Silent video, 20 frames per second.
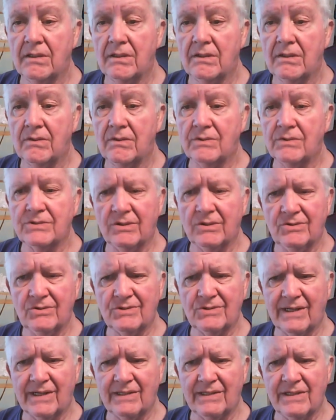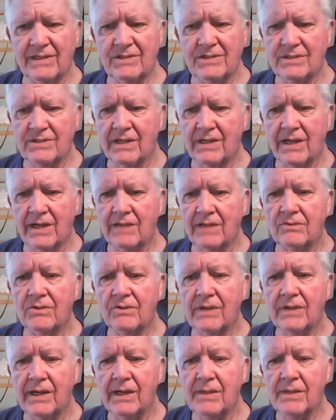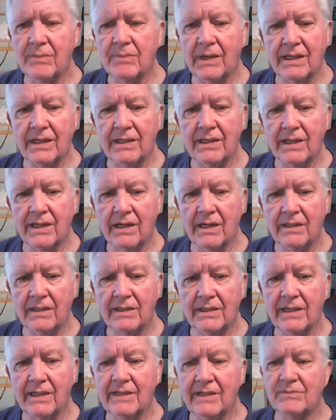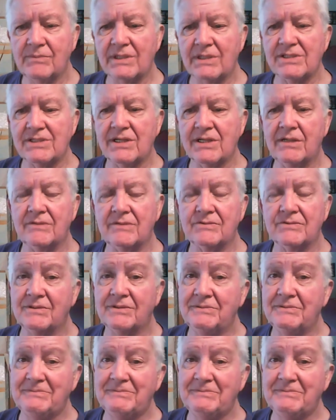Which it looks like in this thing, I don't look anybody in the eye, not even myself, so.